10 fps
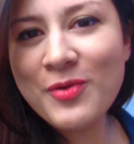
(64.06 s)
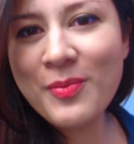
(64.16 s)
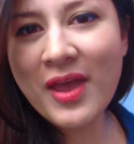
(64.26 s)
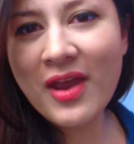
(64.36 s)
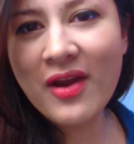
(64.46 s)

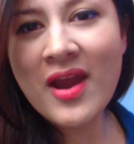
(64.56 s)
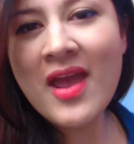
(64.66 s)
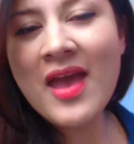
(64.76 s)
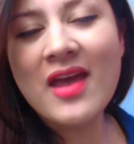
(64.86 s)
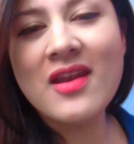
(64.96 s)
prepare
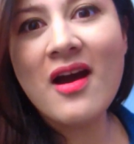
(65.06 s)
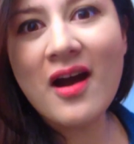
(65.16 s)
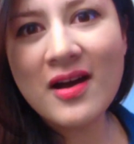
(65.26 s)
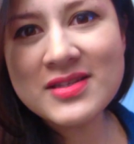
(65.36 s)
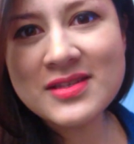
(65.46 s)
an
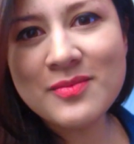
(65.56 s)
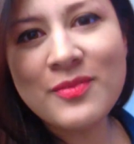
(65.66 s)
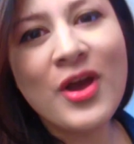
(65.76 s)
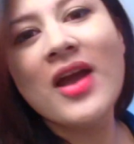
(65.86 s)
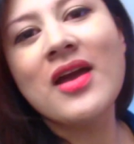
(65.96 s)

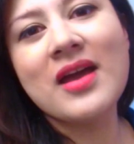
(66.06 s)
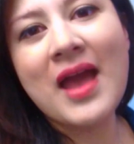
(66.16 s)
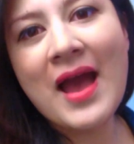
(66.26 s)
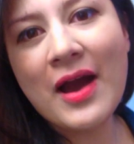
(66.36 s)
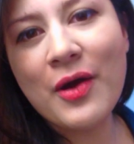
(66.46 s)
awesome
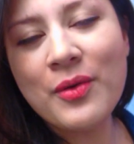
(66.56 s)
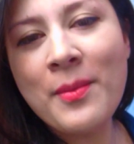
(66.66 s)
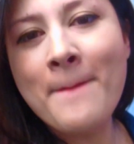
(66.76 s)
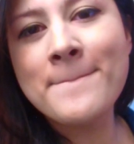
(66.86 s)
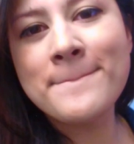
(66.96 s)
cacao
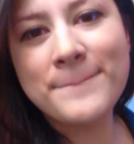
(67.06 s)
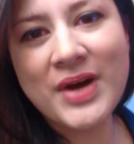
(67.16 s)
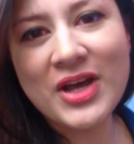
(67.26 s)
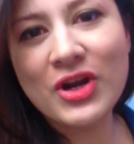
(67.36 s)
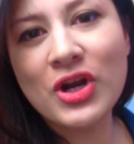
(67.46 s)

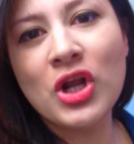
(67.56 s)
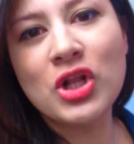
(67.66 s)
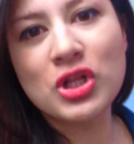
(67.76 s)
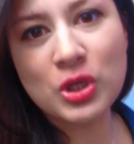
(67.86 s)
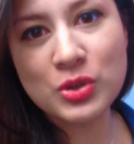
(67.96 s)
butter
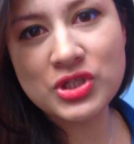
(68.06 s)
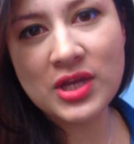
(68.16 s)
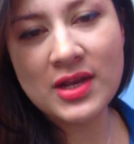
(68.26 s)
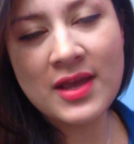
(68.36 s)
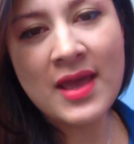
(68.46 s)

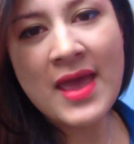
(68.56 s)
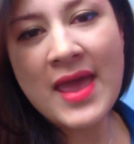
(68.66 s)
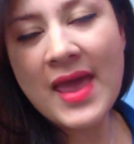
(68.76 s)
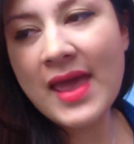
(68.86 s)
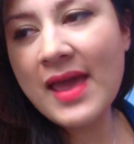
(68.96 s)
lotion.
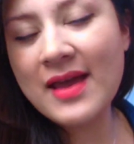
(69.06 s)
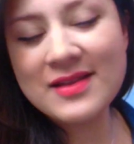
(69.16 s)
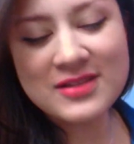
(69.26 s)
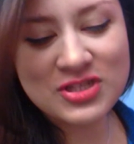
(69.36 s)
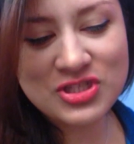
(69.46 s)

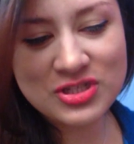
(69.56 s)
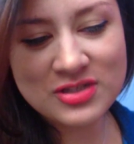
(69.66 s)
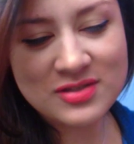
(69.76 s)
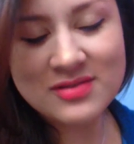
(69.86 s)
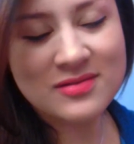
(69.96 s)
And it's
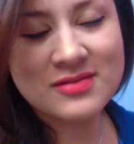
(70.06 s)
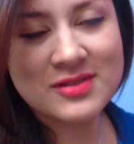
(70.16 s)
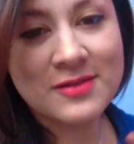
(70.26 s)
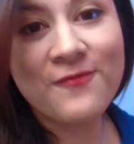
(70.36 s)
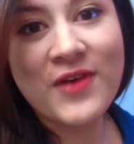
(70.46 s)
just
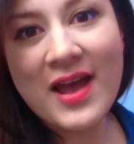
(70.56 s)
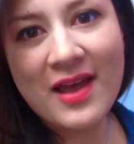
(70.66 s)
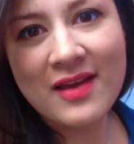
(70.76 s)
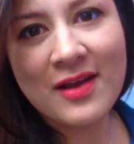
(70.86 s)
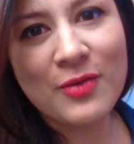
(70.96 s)

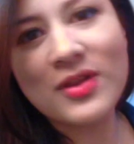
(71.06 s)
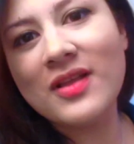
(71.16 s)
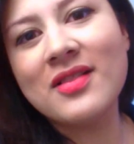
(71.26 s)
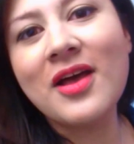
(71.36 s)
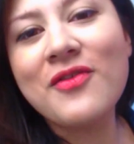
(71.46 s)
divine. I
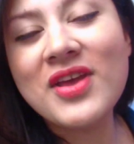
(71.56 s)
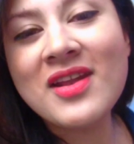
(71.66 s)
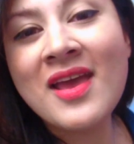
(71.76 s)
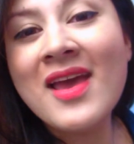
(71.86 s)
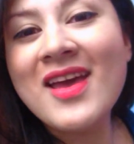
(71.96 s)
really love it.
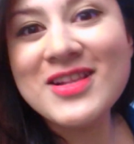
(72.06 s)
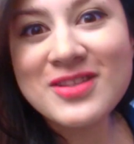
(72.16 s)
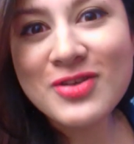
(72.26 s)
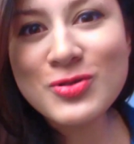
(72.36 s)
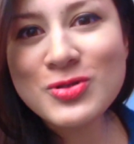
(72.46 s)
And it's
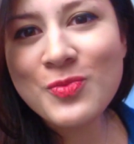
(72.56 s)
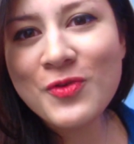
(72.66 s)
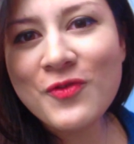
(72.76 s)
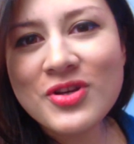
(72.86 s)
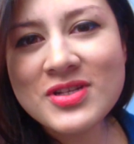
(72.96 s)
also
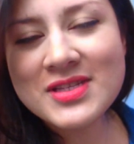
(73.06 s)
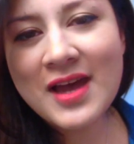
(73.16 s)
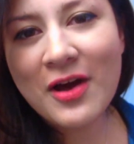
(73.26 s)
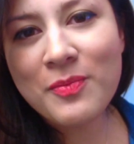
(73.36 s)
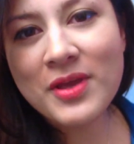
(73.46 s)
super
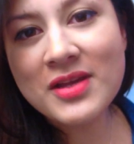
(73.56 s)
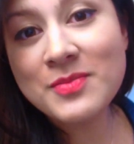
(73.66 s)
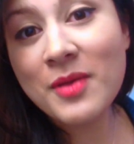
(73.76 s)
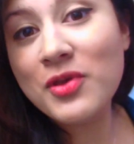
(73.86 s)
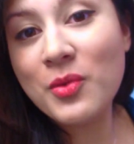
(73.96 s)
versatile because
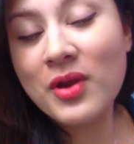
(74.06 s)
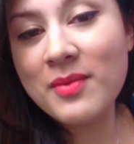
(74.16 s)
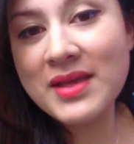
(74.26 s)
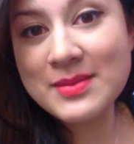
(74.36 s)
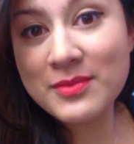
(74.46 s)
maybe you want to
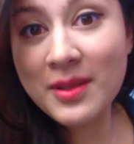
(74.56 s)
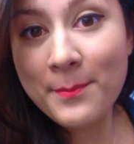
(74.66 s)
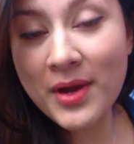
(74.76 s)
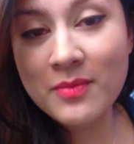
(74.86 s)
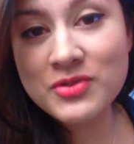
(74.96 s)
make some
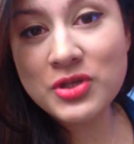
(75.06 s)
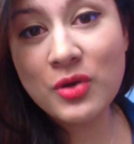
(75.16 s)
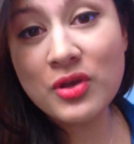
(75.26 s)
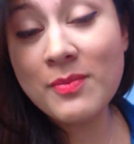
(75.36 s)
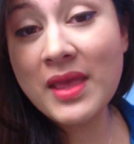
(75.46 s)
lip balm so
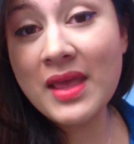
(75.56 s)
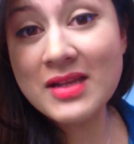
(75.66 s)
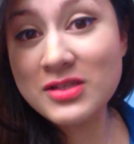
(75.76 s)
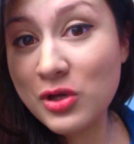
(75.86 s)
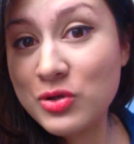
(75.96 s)
you can make it
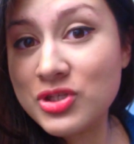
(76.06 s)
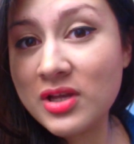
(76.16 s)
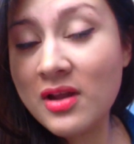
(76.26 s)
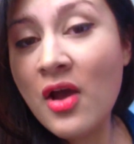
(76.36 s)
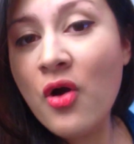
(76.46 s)
as a
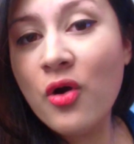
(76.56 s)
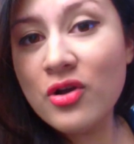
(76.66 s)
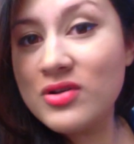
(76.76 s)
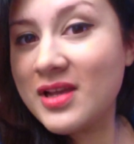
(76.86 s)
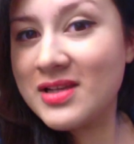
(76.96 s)
lotion or
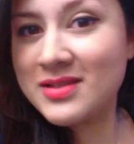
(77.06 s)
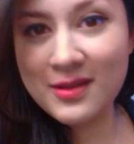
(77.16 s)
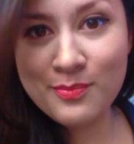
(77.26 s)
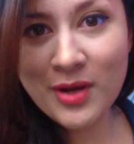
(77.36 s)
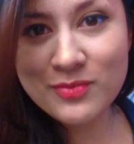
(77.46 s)
use it as a
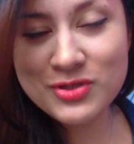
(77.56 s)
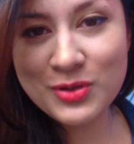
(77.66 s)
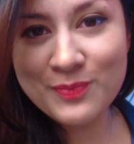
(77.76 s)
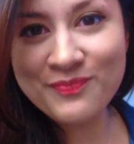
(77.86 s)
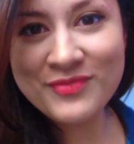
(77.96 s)
lip balm
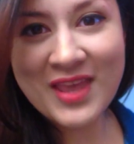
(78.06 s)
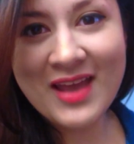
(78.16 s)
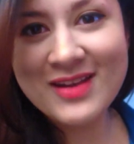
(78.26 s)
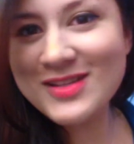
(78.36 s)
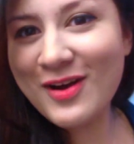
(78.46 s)
too.
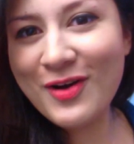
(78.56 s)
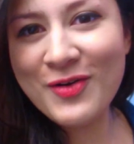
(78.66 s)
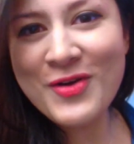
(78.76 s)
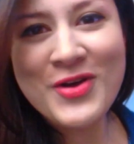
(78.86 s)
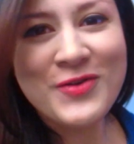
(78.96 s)
And it's
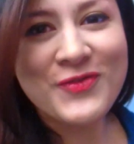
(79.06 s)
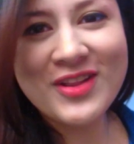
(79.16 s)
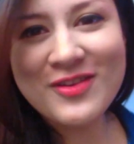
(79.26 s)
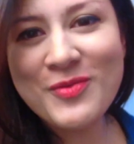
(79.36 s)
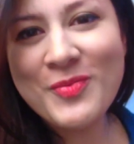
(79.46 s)
all
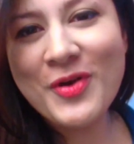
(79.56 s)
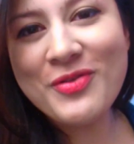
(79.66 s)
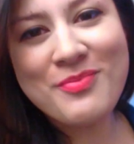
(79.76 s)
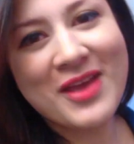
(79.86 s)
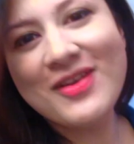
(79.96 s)
friendly for
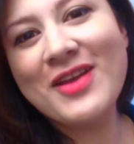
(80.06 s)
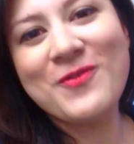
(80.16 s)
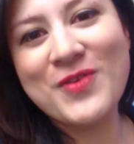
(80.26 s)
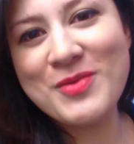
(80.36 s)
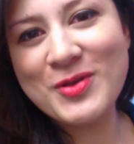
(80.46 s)
both male and
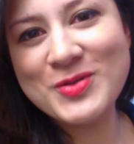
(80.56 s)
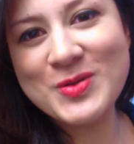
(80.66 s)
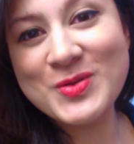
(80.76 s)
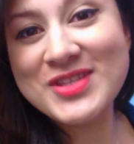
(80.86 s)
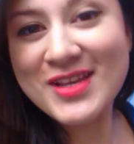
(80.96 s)
female.
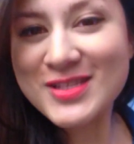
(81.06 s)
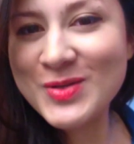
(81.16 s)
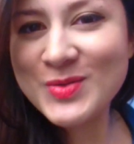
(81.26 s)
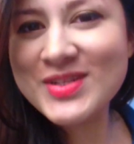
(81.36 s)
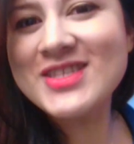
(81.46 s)
So stay
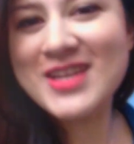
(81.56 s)
tuned and